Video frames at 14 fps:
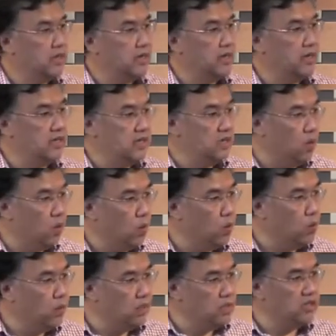and the old
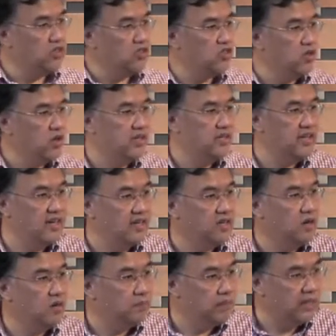world is not yet
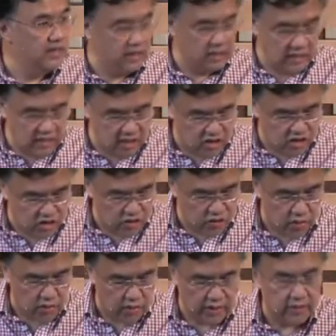completely
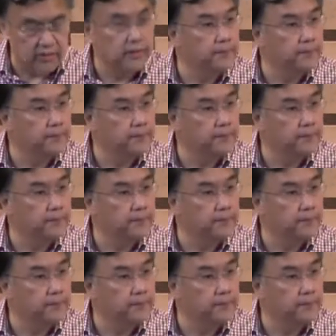destroyed.